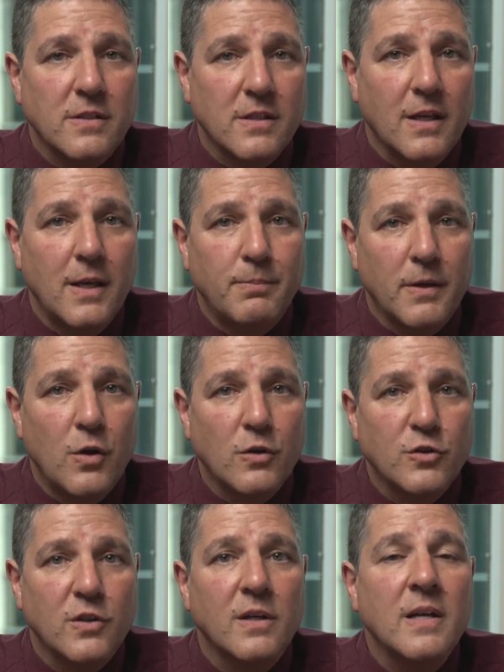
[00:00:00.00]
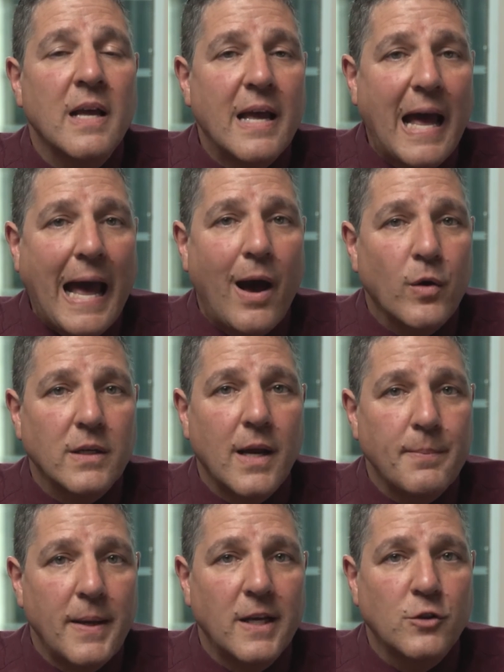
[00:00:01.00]
isn't keeping kosher. How can I
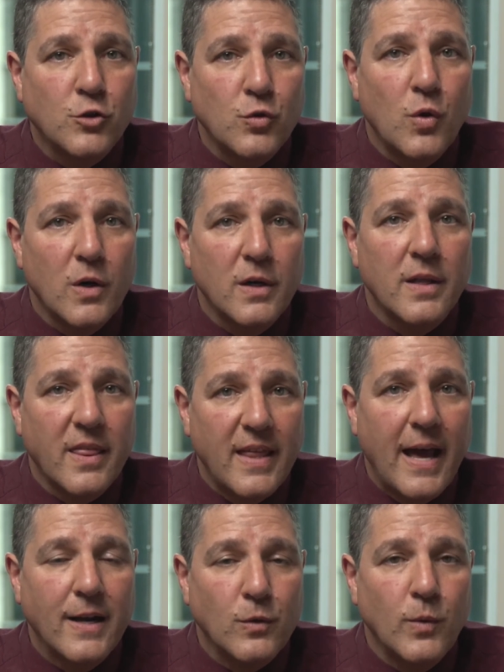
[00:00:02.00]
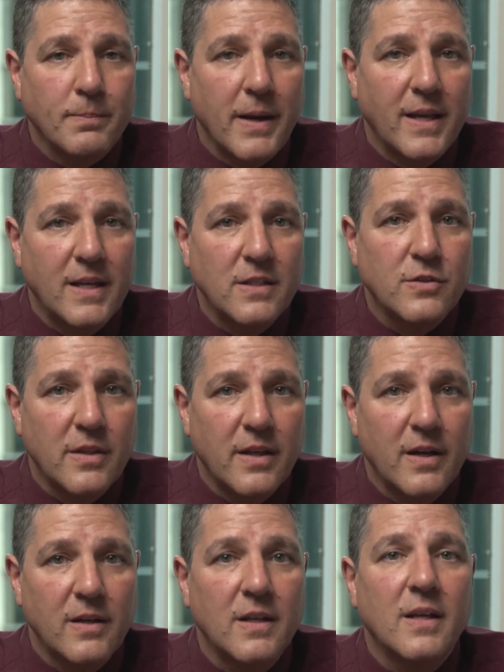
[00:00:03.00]
make sure that when my kids are
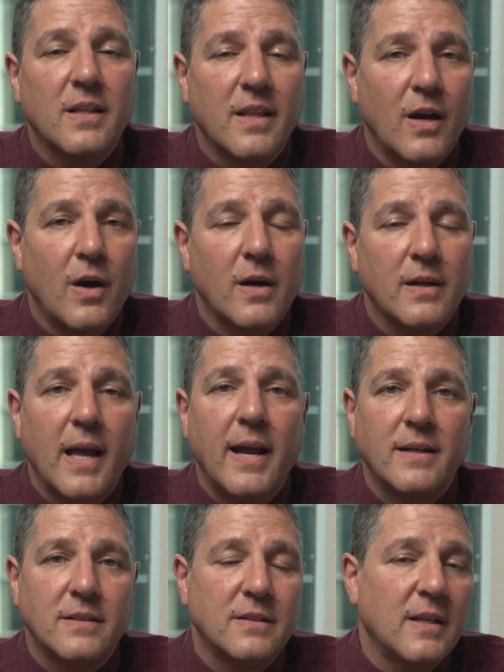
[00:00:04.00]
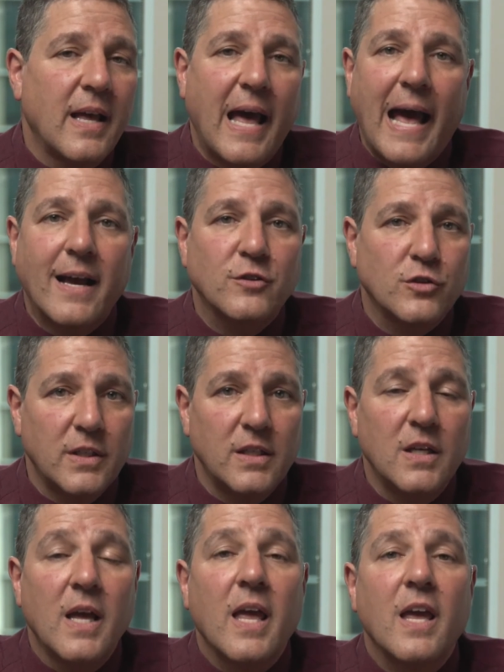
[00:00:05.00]
there, they are? And actually,
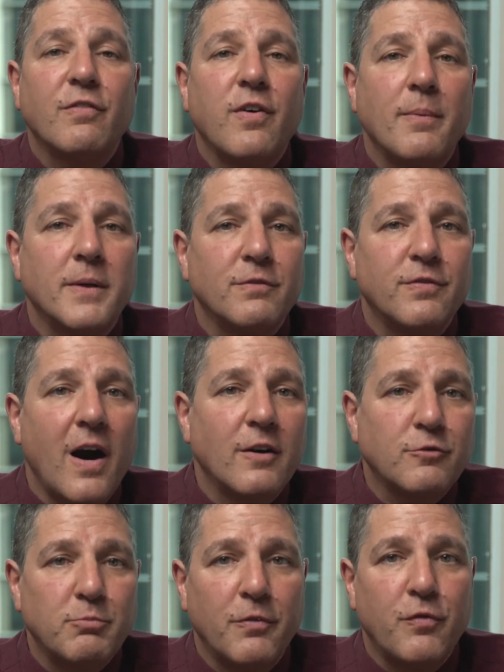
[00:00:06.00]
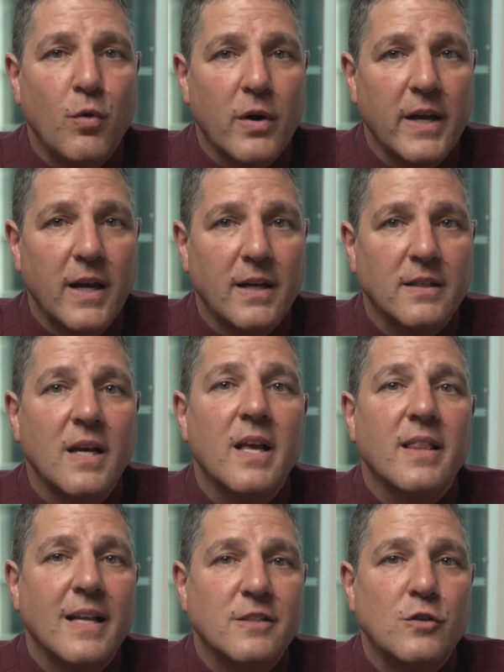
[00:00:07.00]
if I'm involved beforehand,
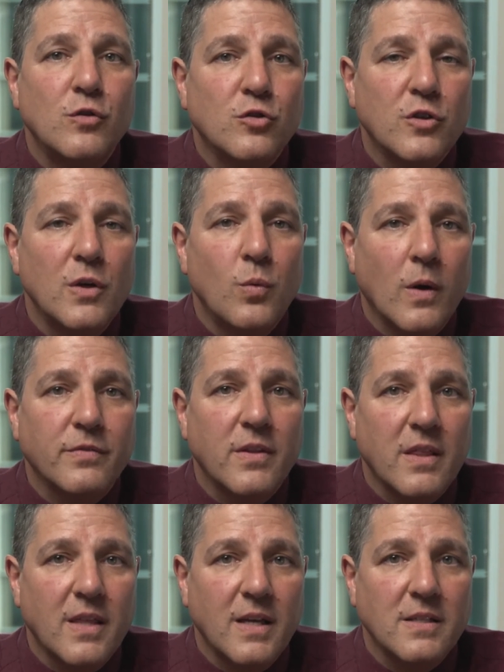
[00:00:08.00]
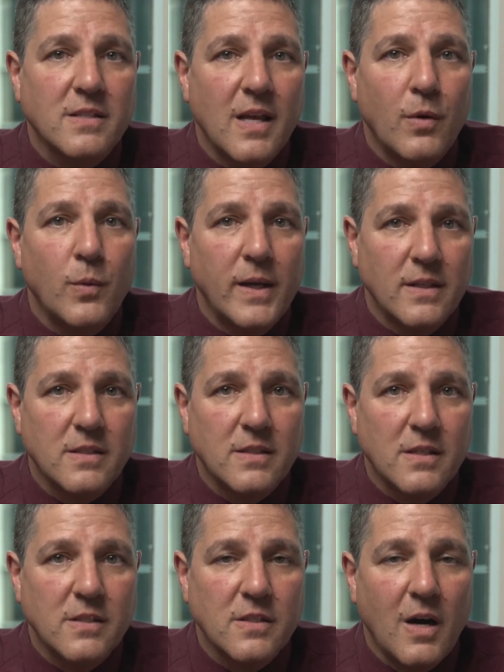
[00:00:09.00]
that's usually one of the things that we
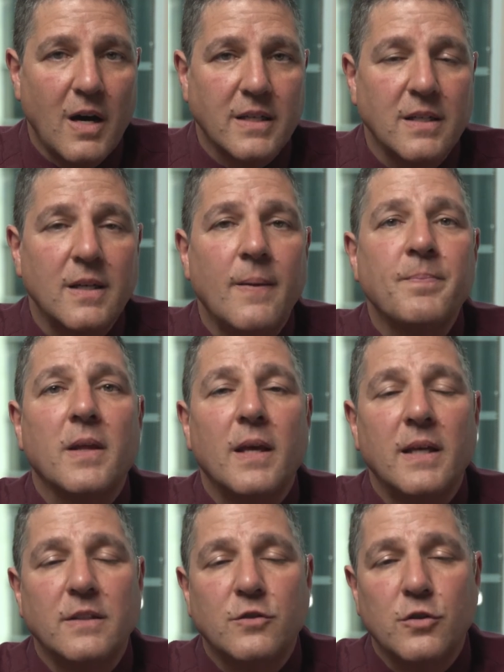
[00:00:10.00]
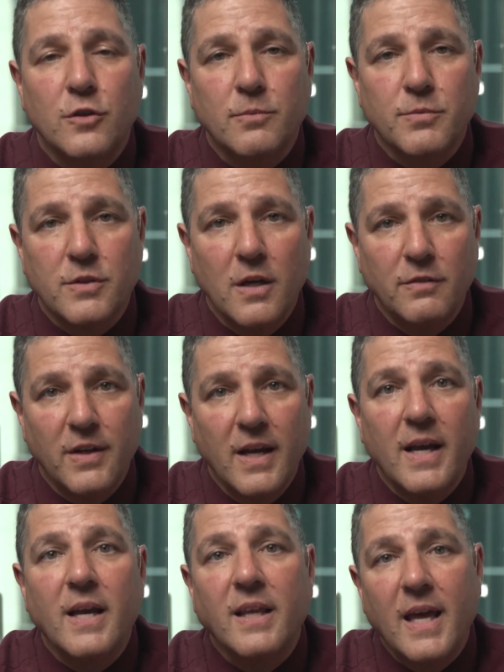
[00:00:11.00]
insist on in terms of
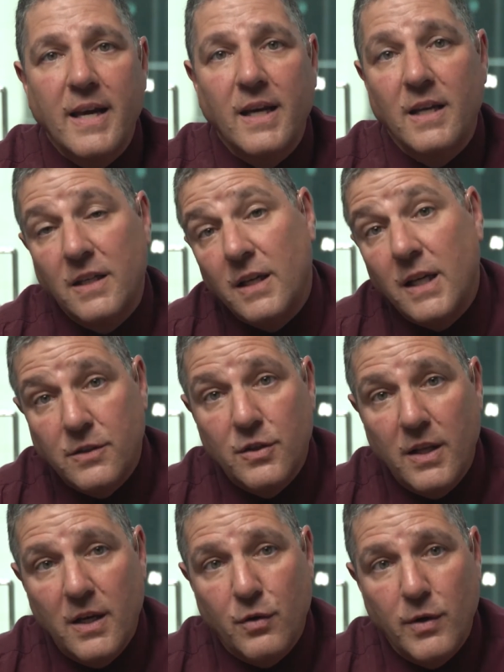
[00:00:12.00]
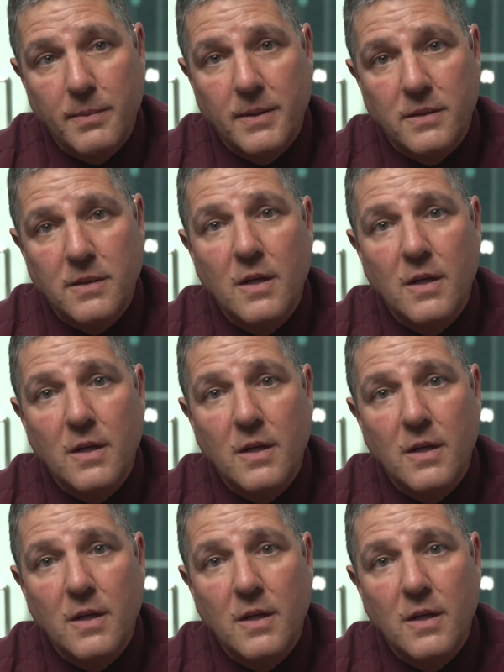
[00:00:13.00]
getting into the agreement,